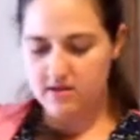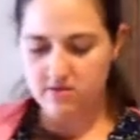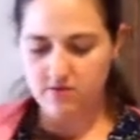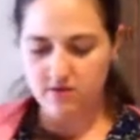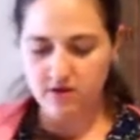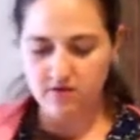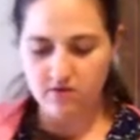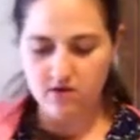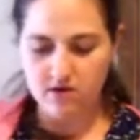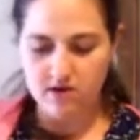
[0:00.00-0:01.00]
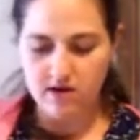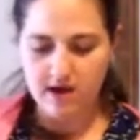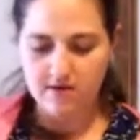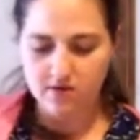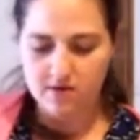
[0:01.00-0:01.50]
in the freezer
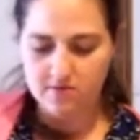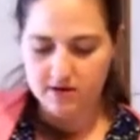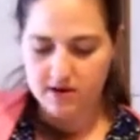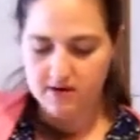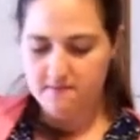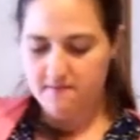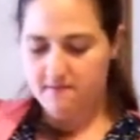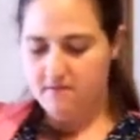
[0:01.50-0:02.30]
after I'm done.